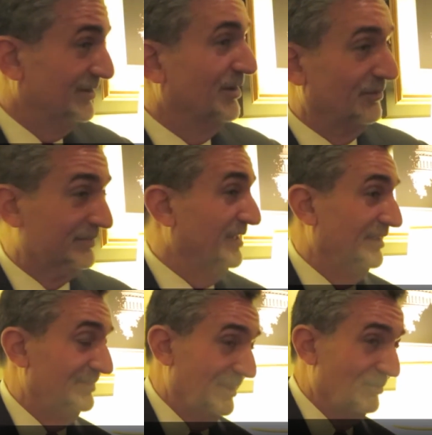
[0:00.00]
they know,
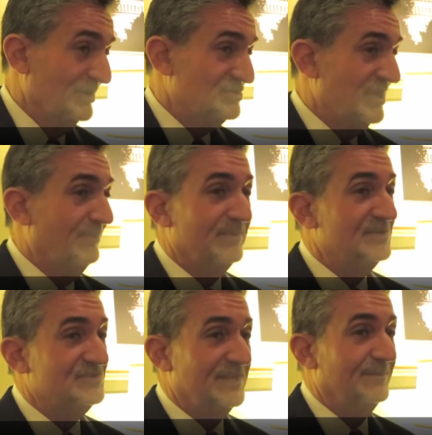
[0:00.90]
they won
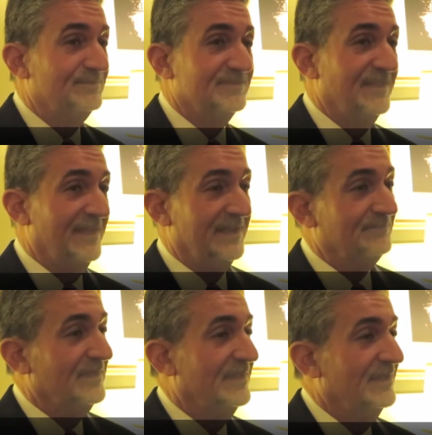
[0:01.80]
championships, they
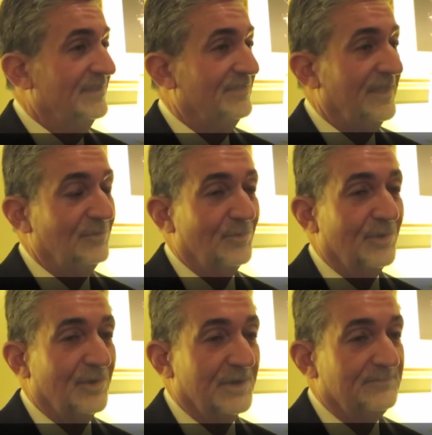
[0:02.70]

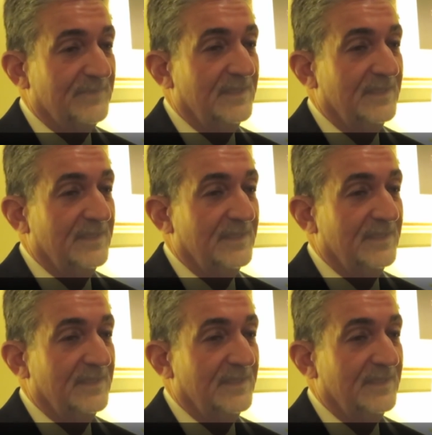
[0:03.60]
were,